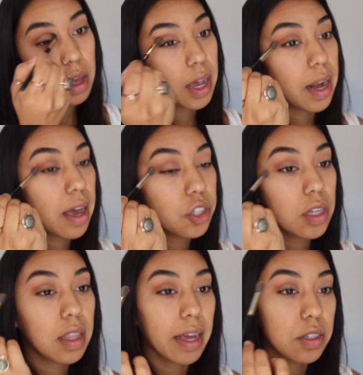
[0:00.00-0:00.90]
And I
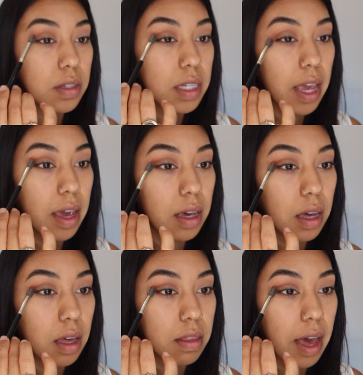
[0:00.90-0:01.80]
actually like to take
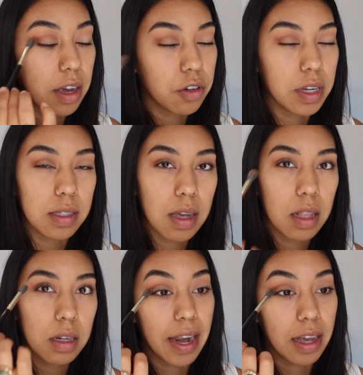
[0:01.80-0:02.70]
that crease
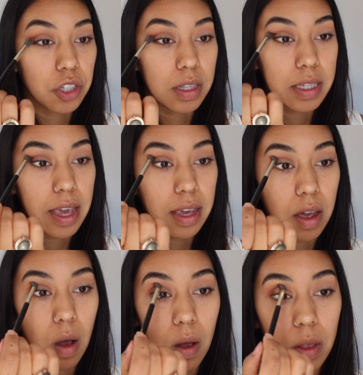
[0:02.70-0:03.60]
color and actually take
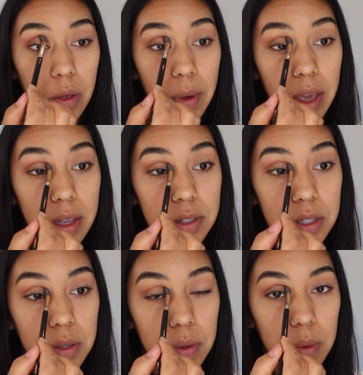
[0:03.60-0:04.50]
it all the way
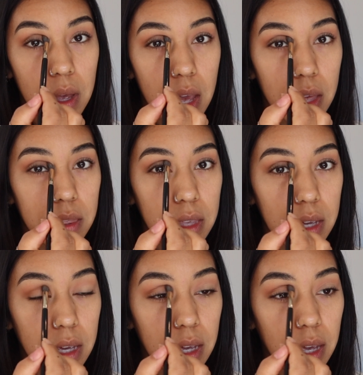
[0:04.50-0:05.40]
into
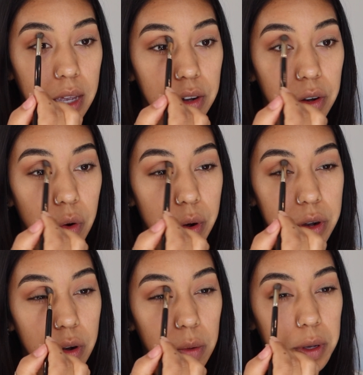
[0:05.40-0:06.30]
the inner
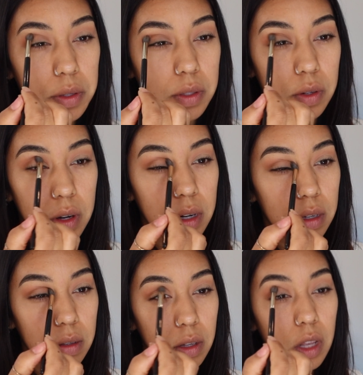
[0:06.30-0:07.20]
corner almost, or
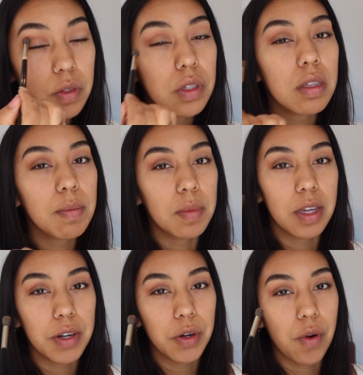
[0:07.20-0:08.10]
close to the
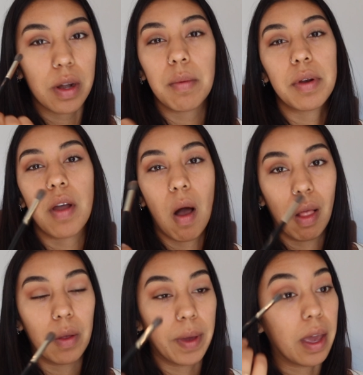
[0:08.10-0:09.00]
inner corner but not
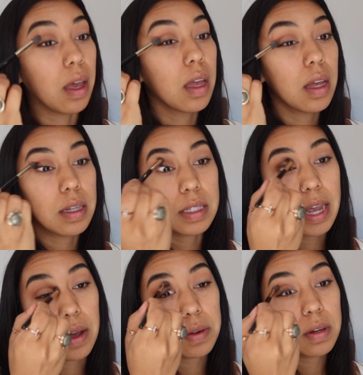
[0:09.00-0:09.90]
all the way
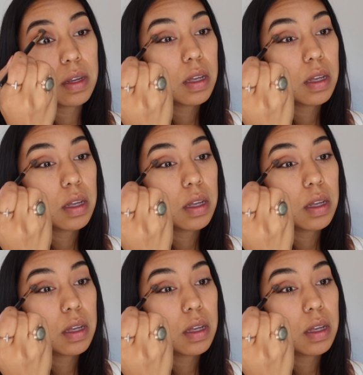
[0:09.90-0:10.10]
down.